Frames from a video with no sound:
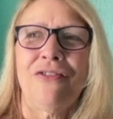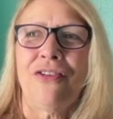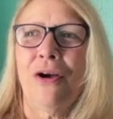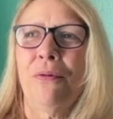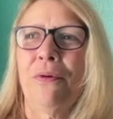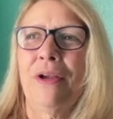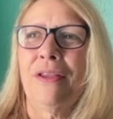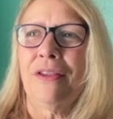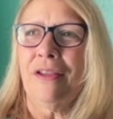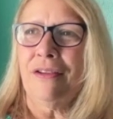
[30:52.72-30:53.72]
So
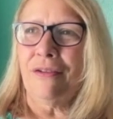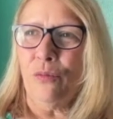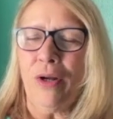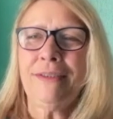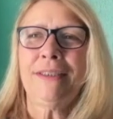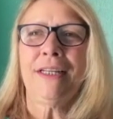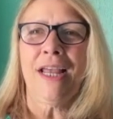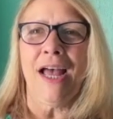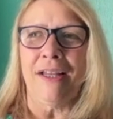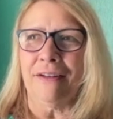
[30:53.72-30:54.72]
once
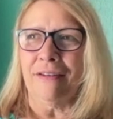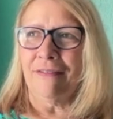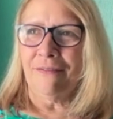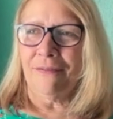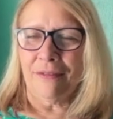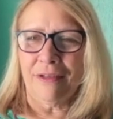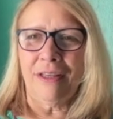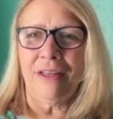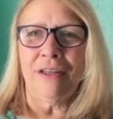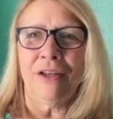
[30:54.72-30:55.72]
again,
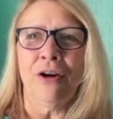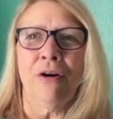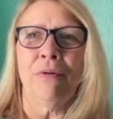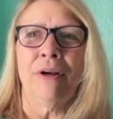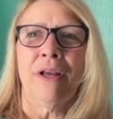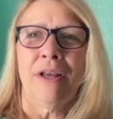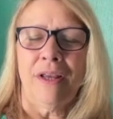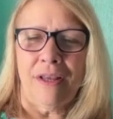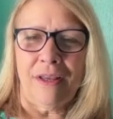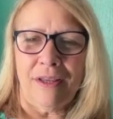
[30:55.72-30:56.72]
you know,
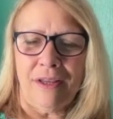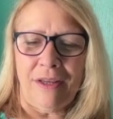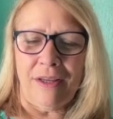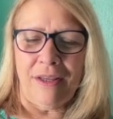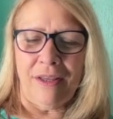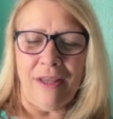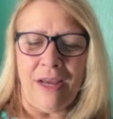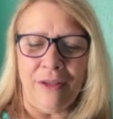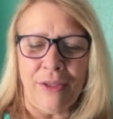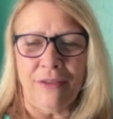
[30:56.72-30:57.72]
it,
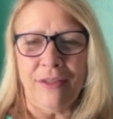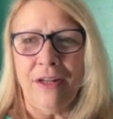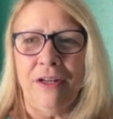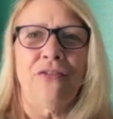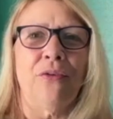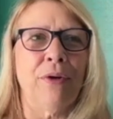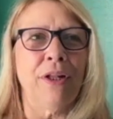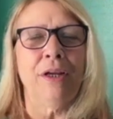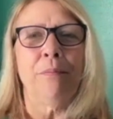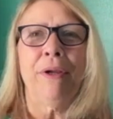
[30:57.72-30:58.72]
I think that is
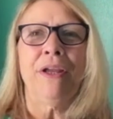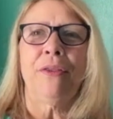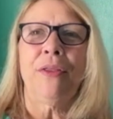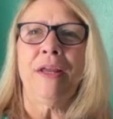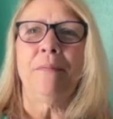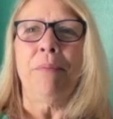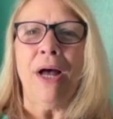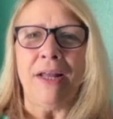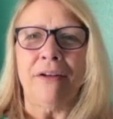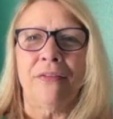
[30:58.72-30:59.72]
really a big thing,
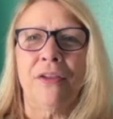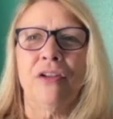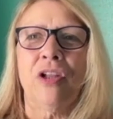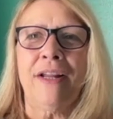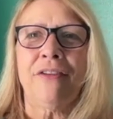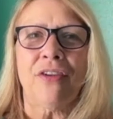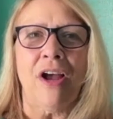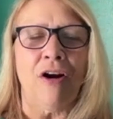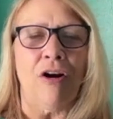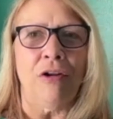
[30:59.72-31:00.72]
but the lights
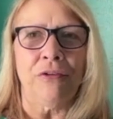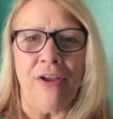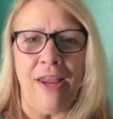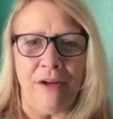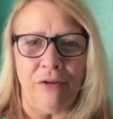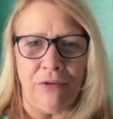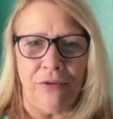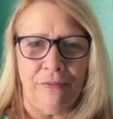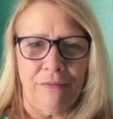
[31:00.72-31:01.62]
are all tangled.